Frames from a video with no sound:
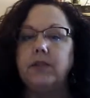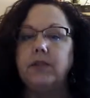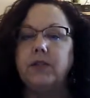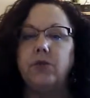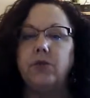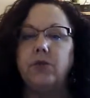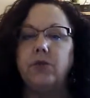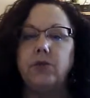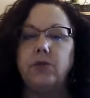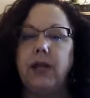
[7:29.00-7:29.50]
is
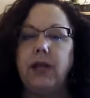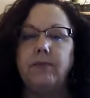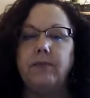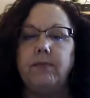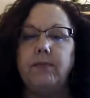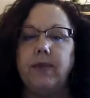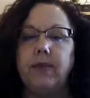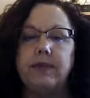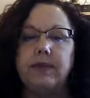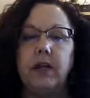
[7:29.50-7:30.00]
there a new
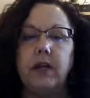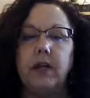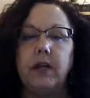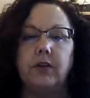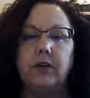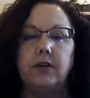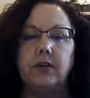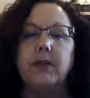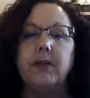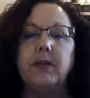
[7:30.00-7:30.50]
name for this
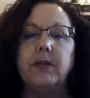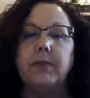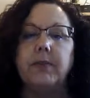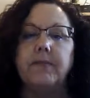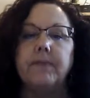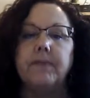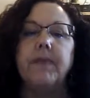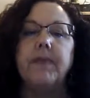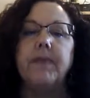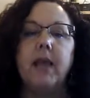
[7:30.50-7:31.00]
color or
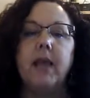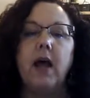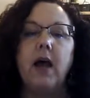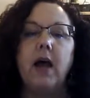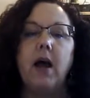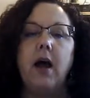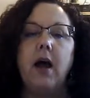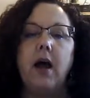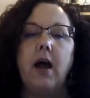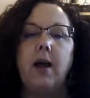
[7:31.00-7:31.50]
something?
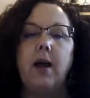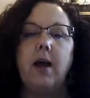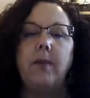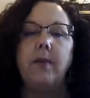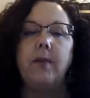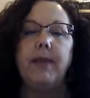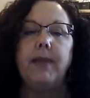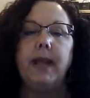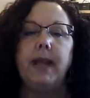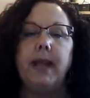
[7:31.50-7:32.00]

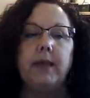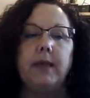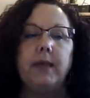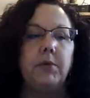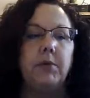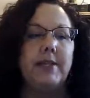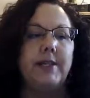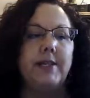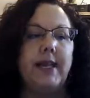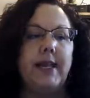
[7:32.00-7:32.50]
That
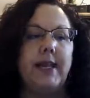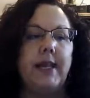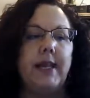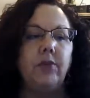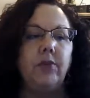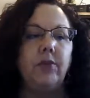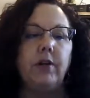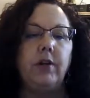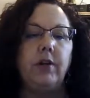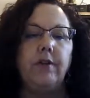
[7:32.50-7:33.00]
number is
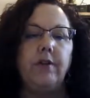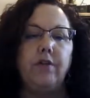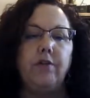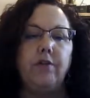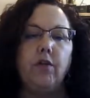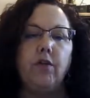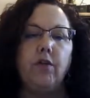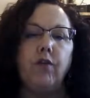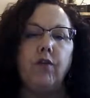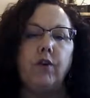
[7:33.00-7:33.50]

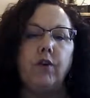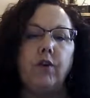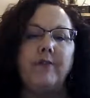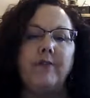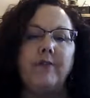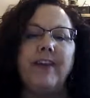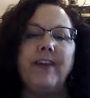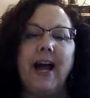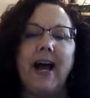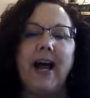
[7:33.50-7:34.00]

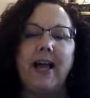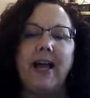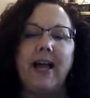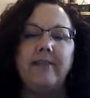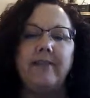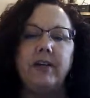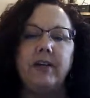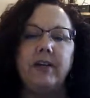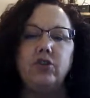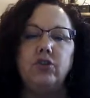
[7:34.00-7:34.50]

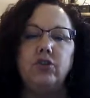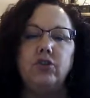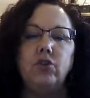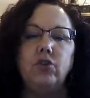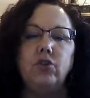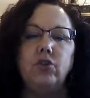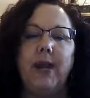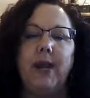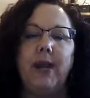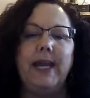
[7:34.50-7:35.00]

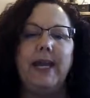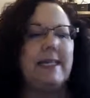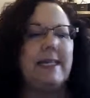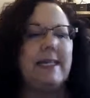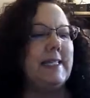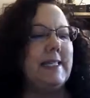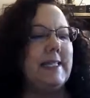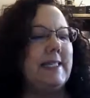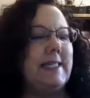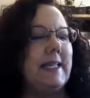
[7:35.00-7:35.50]

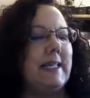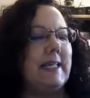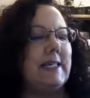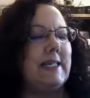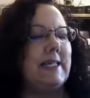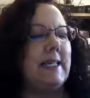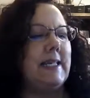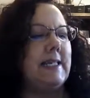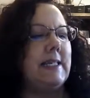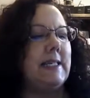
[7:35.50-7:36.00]

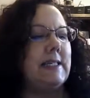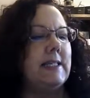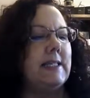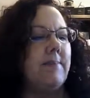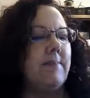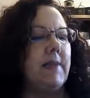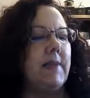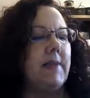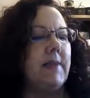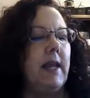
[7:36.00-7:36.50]

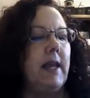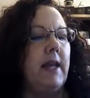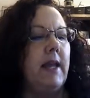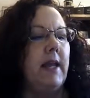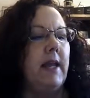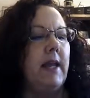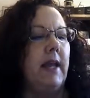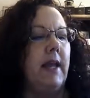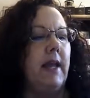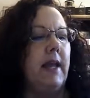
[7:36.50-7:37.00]
800-445-2866.
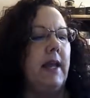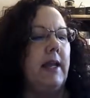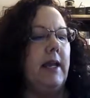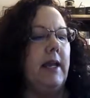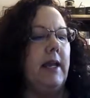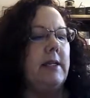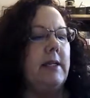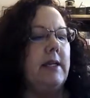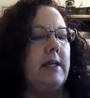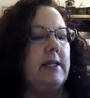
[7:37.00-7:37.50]

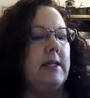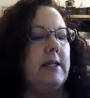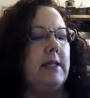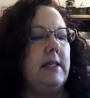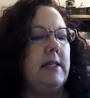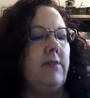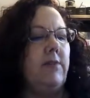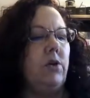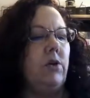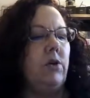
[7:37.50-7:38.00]

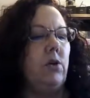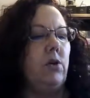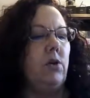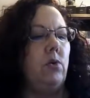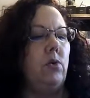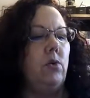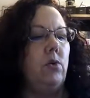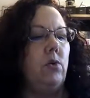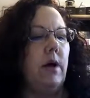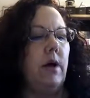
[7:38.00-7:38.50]
And if
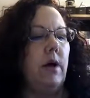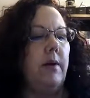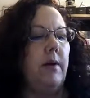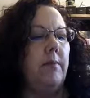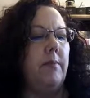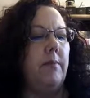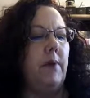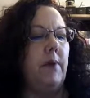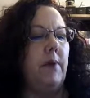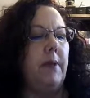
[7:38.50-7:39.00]
you
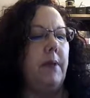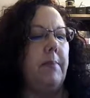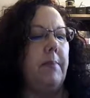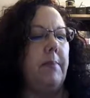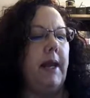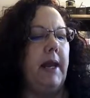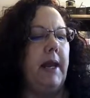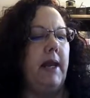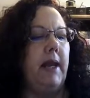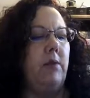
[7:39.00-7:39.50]
want to
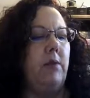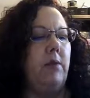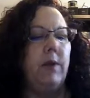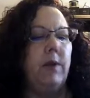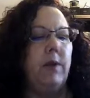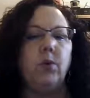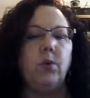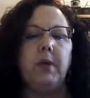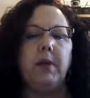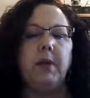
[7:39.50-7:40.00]
pay
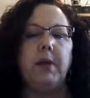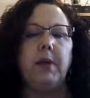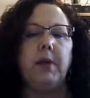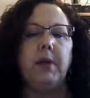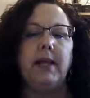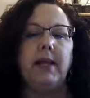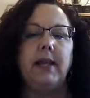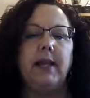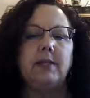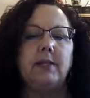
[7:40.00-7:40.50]
with Quick
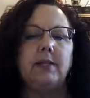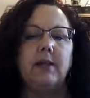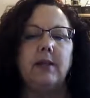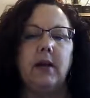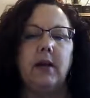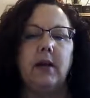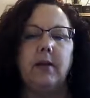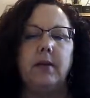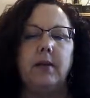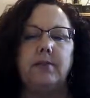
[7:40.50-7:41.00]
Pay, and that's
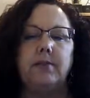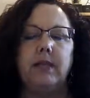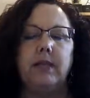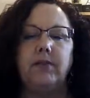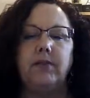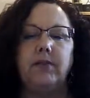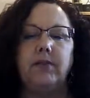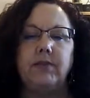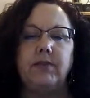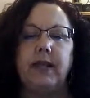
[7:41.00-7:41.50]

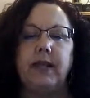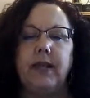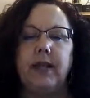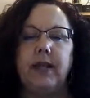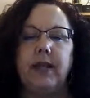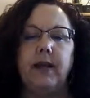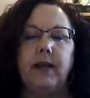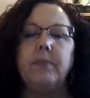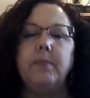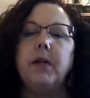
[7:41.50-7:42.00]
if you've set
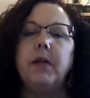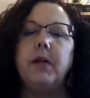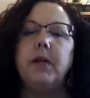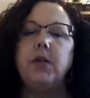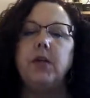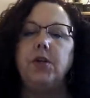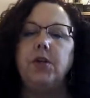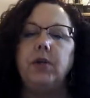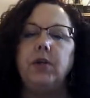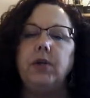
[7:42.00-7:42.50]
that up,
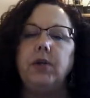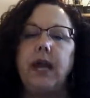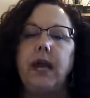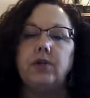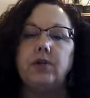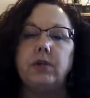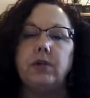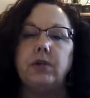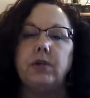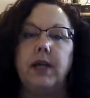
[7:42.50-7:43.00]
you can
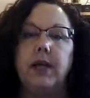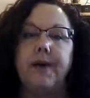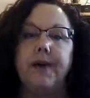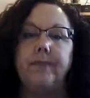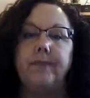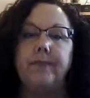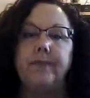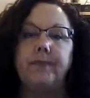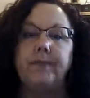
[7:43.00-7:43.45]
actually